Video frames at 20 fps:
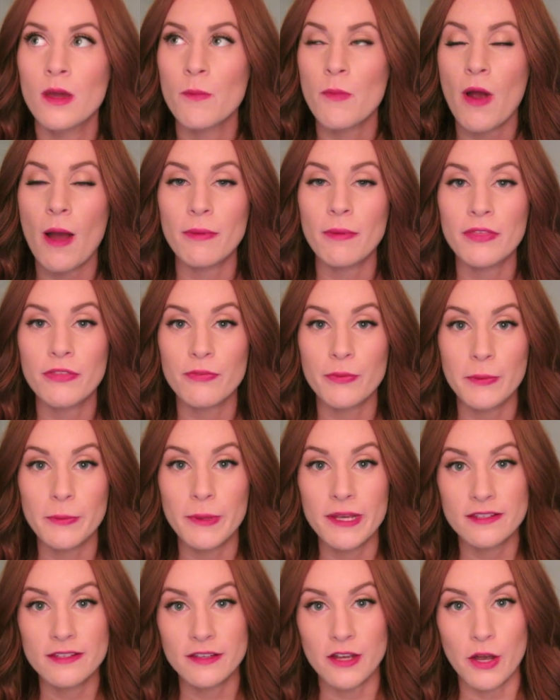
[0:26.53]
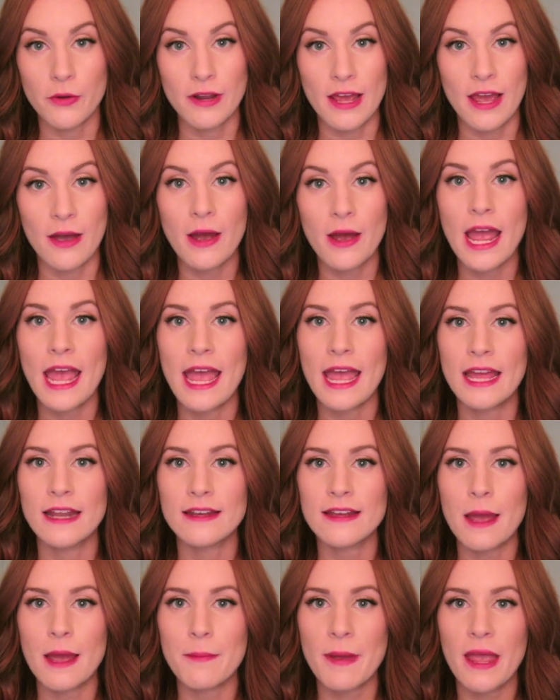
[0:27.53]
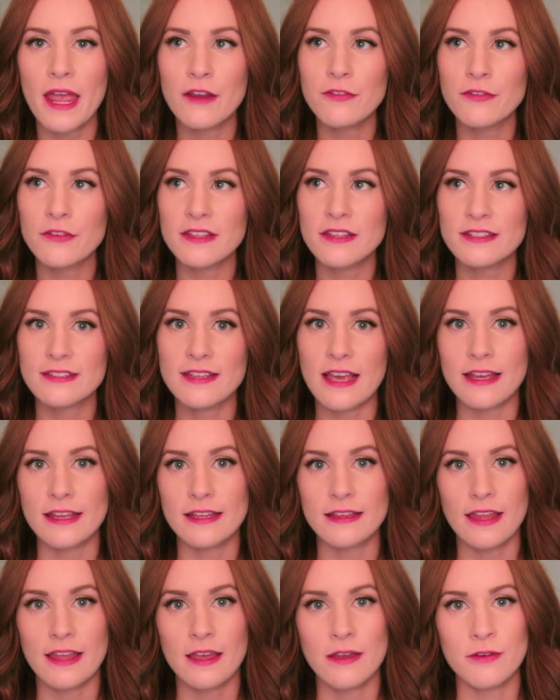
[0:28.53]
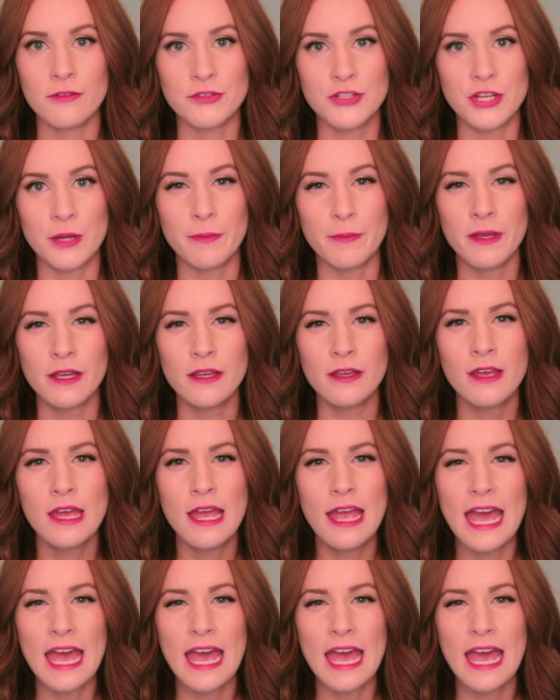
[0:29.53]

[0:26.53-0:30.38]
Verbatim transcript: probably three weeks ago now, and I paid for the second layer of shipping.